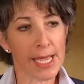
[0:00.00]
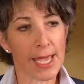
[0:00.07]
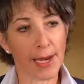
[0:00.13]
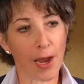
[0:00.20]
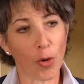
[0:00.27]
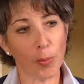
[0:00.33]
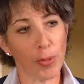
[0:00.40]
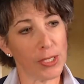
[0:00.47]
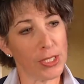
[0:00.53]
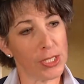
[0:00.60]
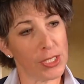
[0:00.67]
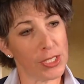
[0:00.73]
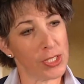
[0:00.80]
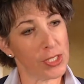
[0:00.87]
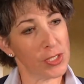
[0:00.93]
And our
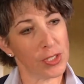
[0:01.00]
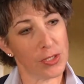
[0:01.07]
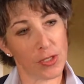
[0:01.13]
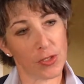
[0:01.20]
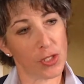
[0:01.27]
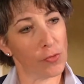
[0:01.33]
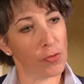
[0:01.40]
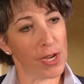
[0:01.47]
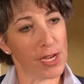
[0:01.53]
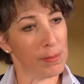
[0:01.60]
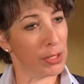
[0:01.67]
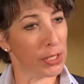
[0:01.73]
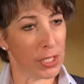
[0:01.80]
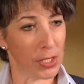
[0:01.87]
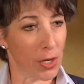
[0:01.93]
budget is just over $8
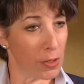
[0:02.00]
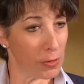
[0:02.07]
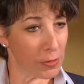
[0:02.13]
million.